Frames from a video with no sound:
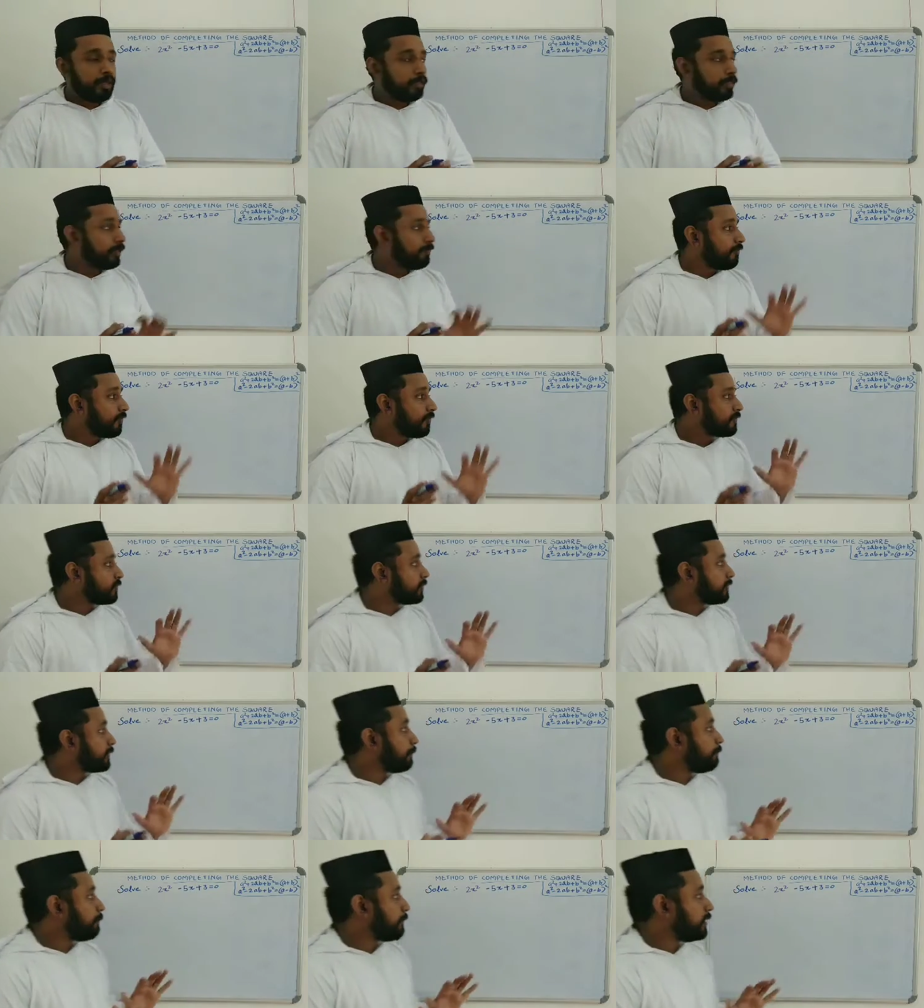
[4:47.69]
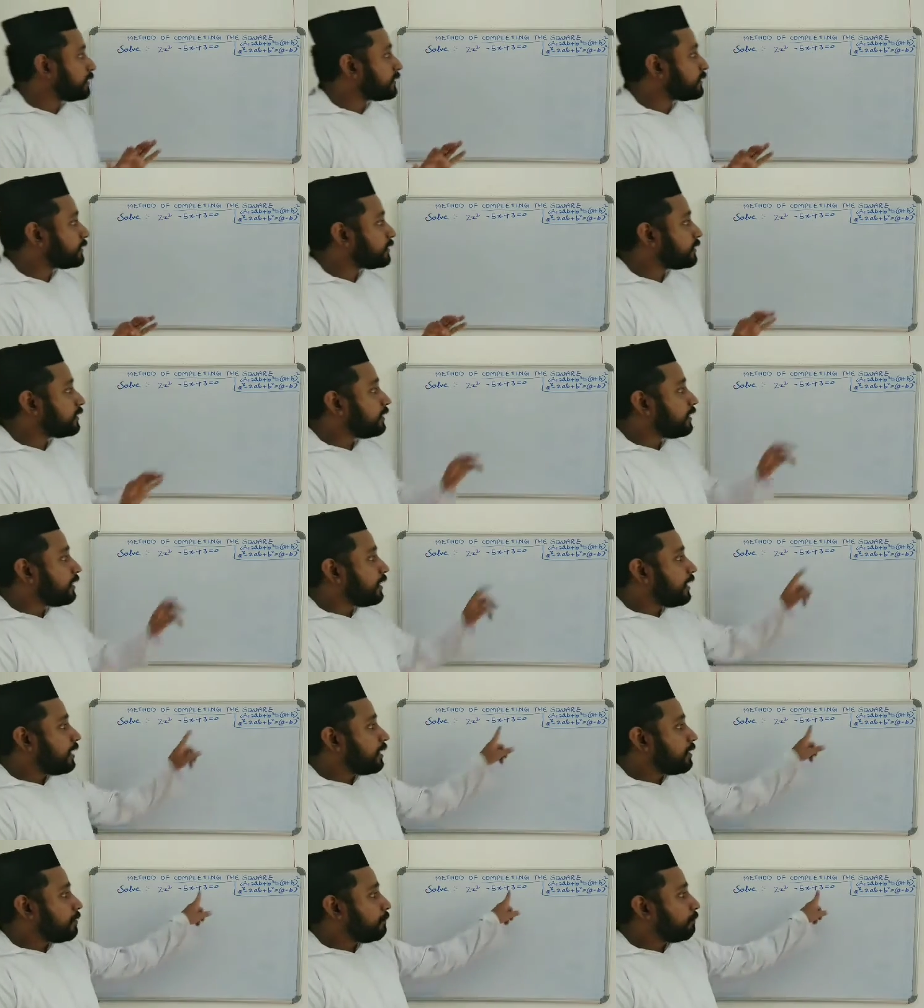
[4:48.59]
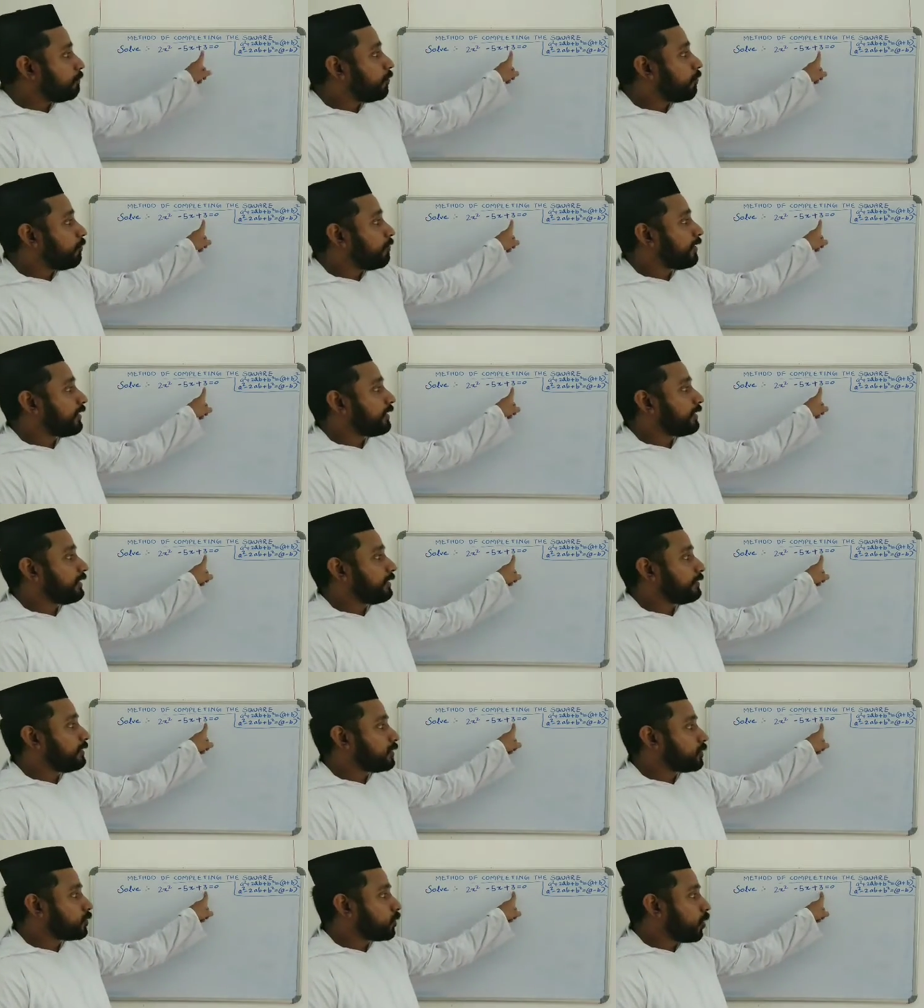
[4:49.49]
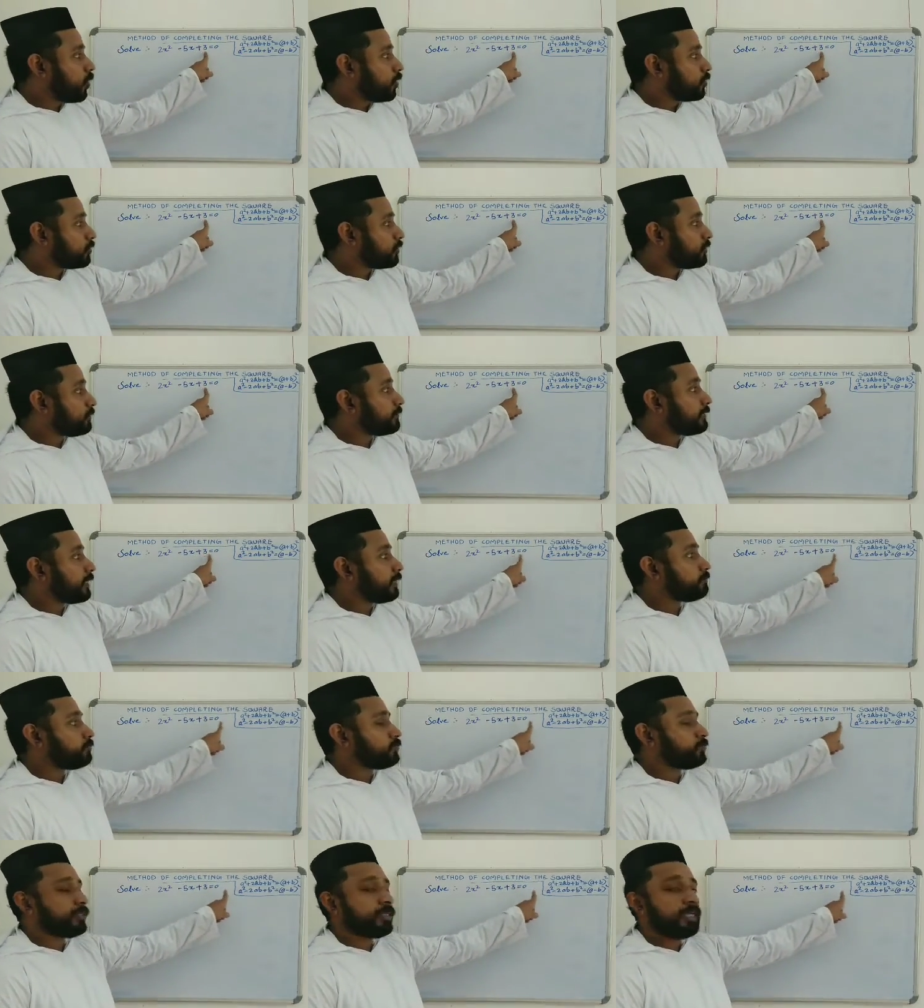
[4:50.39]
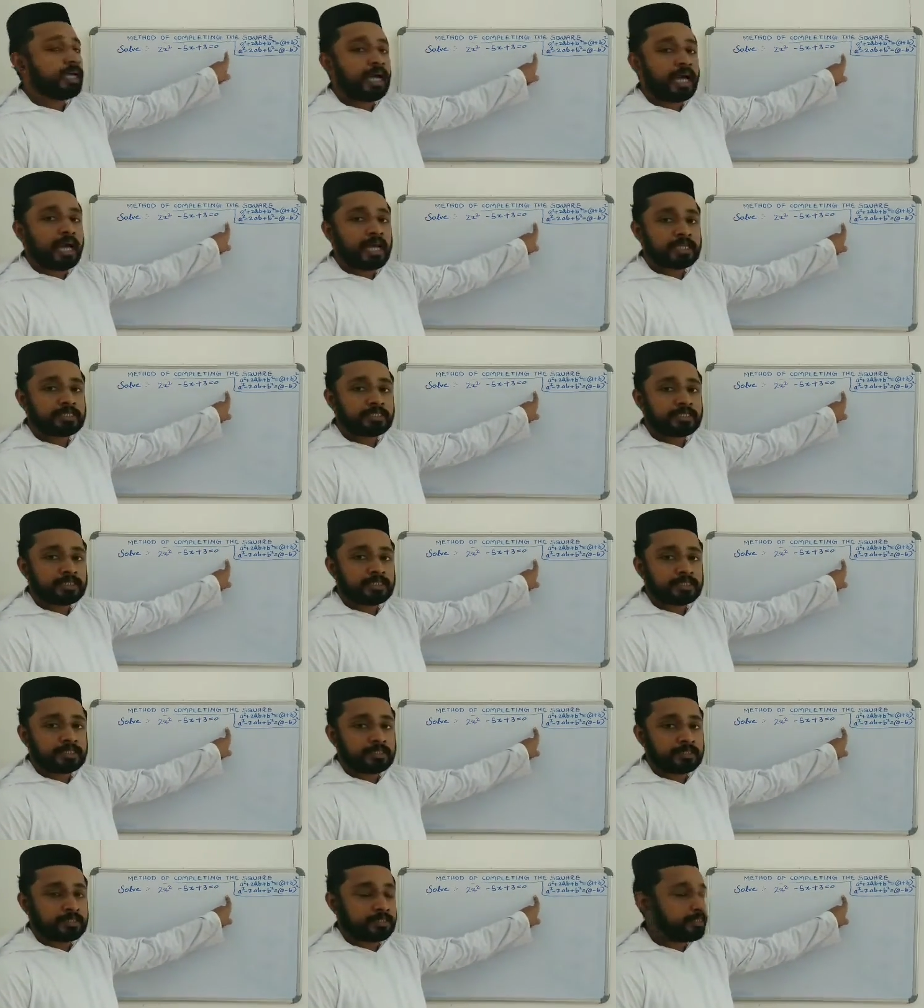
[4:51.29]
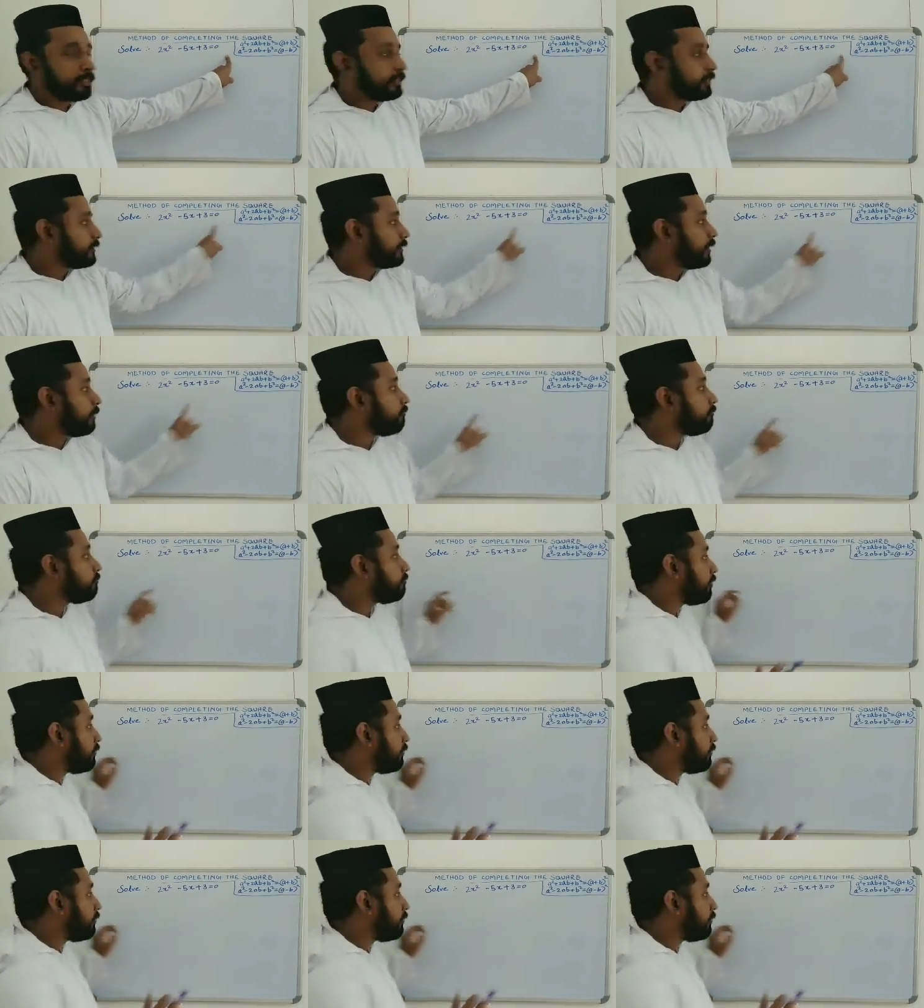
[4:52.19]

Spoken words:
The first step is moving this constant term to the RHS. Step